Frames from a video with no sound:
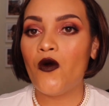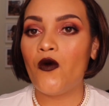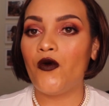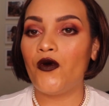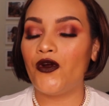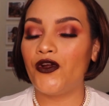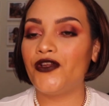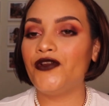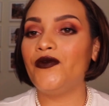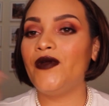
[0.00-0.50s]

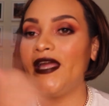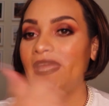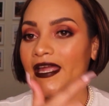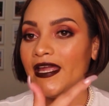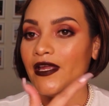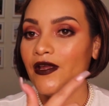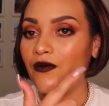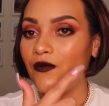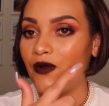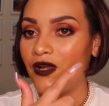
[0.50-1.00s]
or you
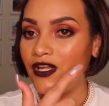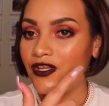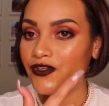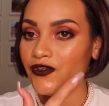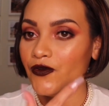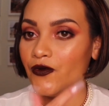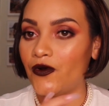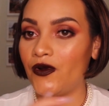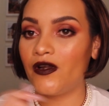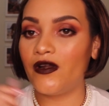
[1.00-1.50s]
hate when
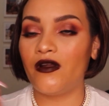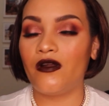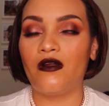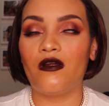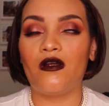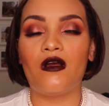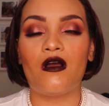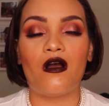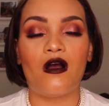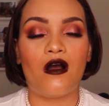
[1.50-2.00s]

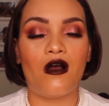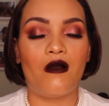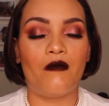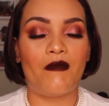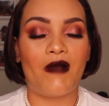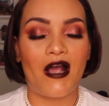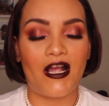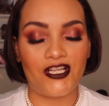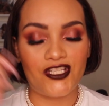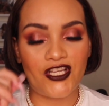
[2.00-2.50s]
your
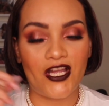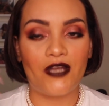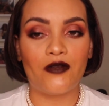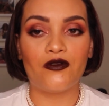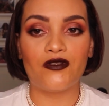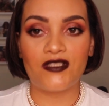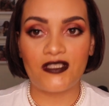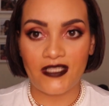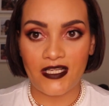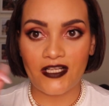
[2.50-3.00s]
um,
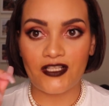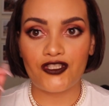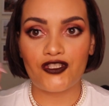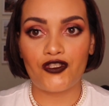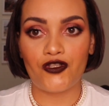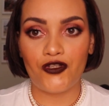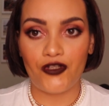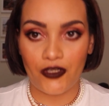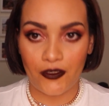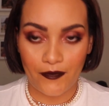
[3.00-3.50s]
eyeshadow sticks
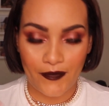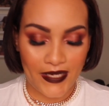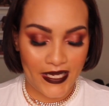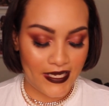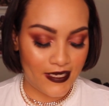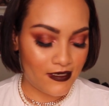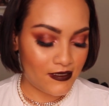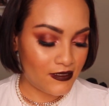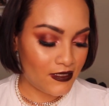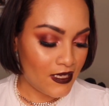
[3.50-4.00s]
to your
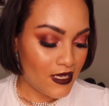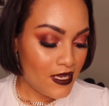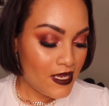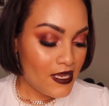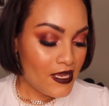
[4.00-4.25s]
base